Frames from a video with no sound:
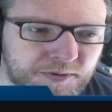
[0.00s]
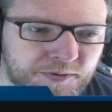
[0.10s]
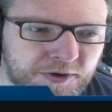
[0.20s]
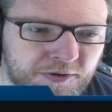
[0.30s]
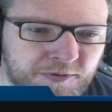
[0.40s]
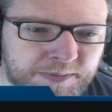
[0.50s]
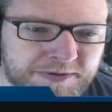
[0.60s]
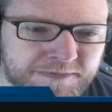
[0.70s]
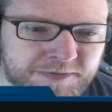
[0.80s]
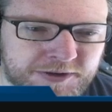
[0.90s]
Weapon
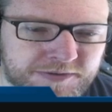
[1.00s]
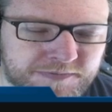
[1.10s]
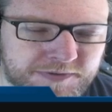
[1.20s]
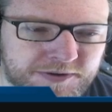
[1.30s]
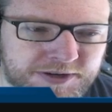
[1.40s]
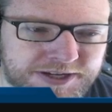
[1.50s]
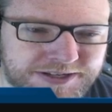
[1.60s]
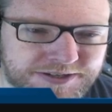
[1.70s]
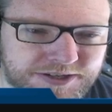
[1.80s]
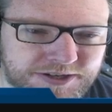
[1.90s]
field of view
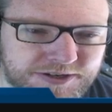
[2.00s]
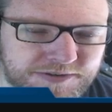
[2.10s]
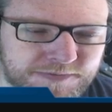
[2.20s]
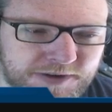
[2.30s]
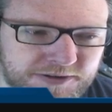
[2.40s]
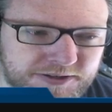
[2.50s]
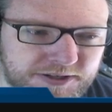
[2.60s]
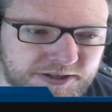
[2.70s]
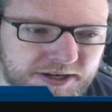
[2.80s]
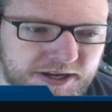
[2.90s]
is default.
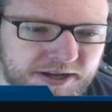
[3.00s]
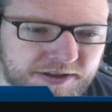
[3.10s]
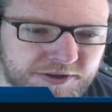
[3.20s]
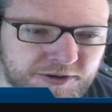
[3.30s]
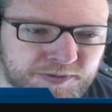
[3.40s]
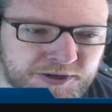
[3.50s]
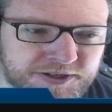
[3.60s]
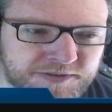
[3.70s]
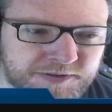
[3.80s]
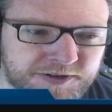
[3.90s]
Third
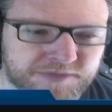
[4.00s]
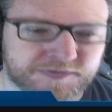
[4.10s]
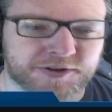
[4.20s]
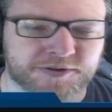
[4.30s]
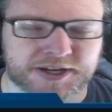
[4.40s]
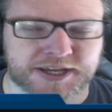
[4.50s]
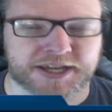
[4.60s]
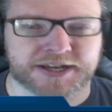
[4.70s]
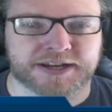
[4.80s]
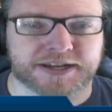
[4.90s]
person field of view,
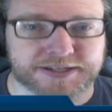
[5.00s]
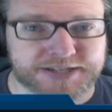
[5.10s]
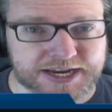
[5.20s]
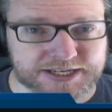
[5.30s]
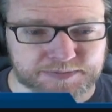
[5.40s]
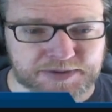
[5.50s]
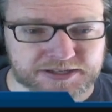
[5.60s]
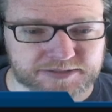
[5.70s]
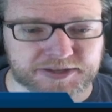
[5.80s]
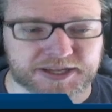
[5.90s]
again, as high as I
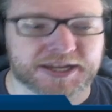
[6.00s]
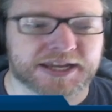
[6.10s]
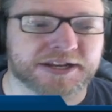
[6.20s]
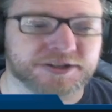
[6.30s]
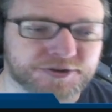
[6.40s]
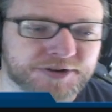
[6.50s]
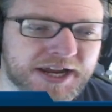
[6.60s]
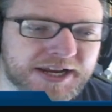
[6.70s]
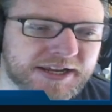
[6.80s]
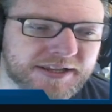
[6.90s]
possibly can get it, so
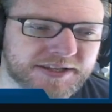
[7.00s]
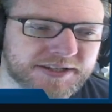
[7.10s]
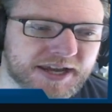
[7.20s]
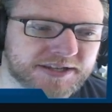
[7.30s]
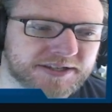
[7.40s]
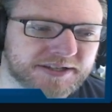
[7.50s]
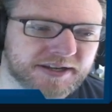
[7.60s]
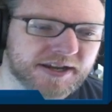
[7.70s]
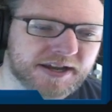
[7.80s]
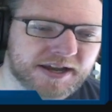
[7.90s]
90 in this case.
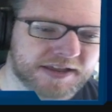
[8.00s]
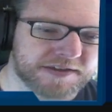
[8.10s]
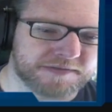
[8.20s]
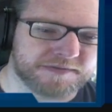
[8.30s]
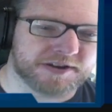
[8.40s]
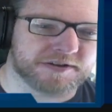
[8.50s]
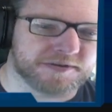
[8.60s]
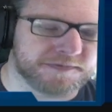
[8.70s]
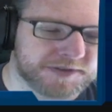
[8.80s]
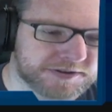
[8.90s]
Then vehicle
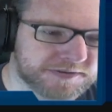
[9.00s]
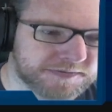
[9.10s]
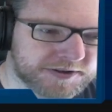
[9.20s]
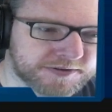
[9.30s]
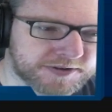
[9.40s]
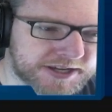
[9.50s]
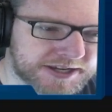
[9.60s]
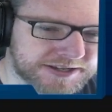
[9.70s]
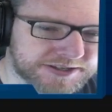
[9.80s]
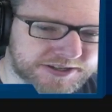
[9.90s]
field of view
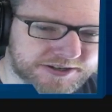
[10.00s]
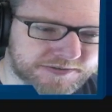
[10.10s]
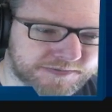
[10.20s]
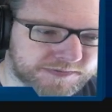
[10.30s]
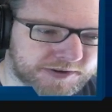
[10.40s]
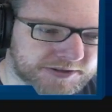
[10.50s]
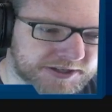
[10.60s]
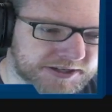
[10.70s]
is defaulted.